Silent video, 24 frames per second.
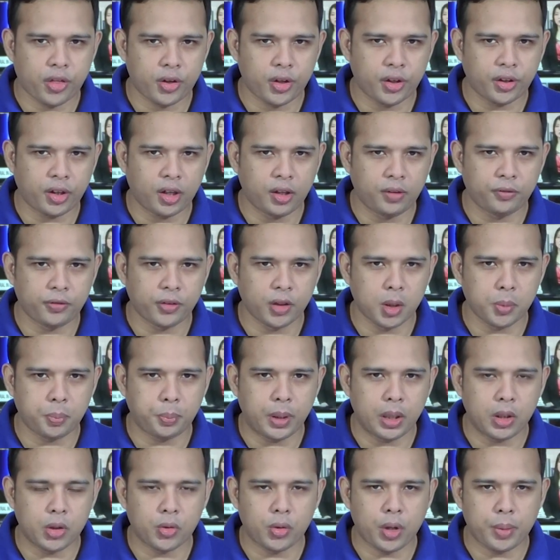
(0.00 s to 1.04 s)
13
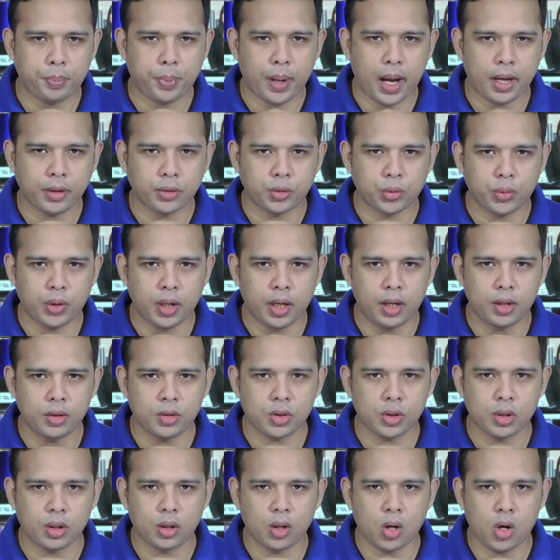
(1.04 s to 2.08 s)
Filipino repatriates
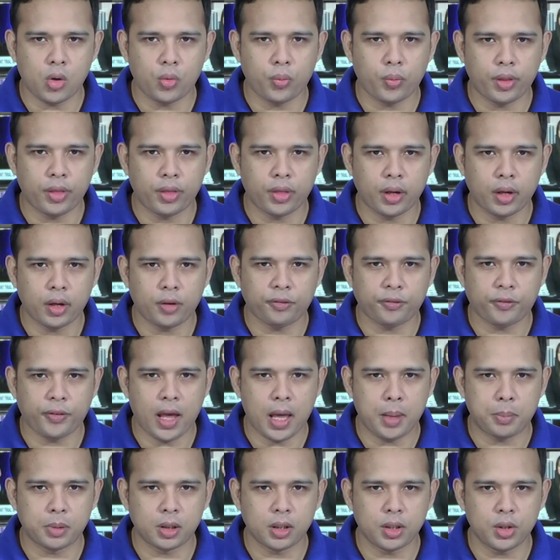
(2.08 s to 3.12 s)
along with their
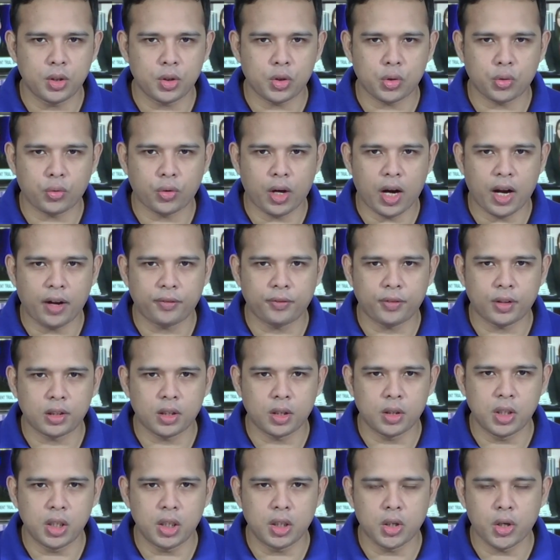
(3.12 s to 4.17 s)
families arrived at the
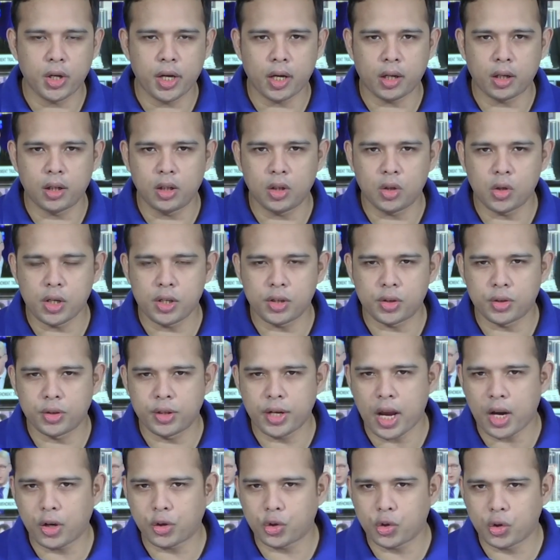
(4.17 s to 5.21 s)
Ninoy Aquino
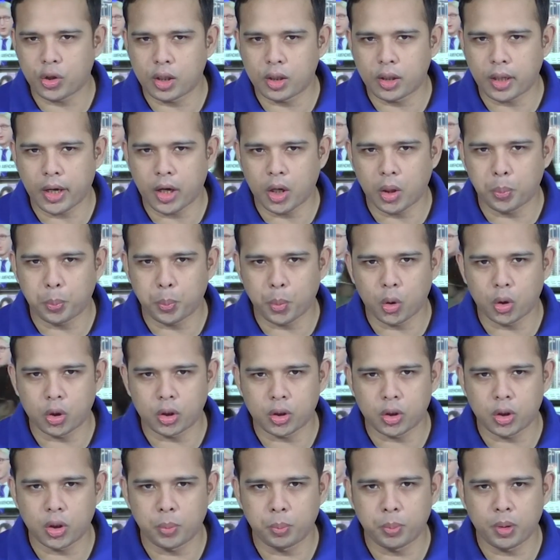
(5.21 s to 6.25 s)
International Airport
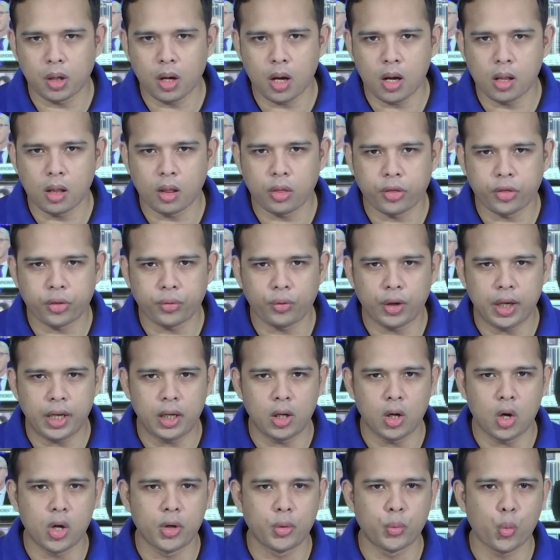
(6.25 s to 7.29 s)
Terminal 3
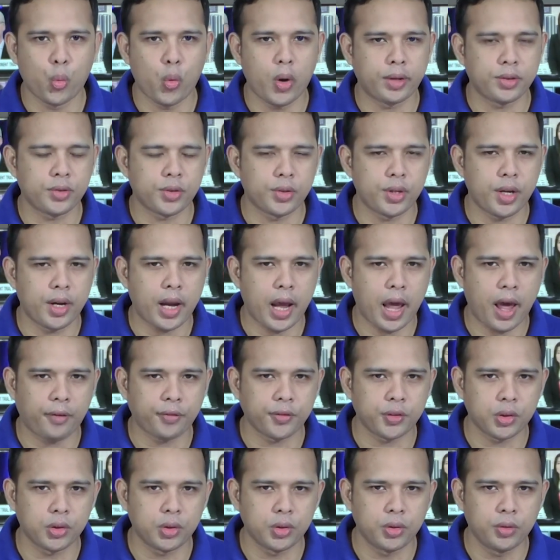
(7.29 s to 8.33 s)
on Wednesday
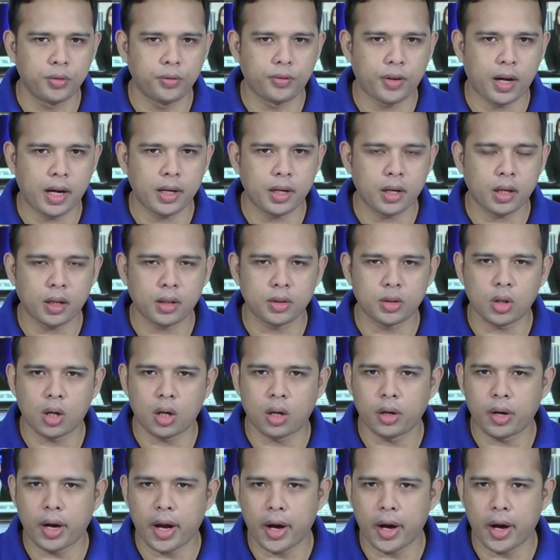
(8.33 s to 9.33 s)
afternoon via Qatar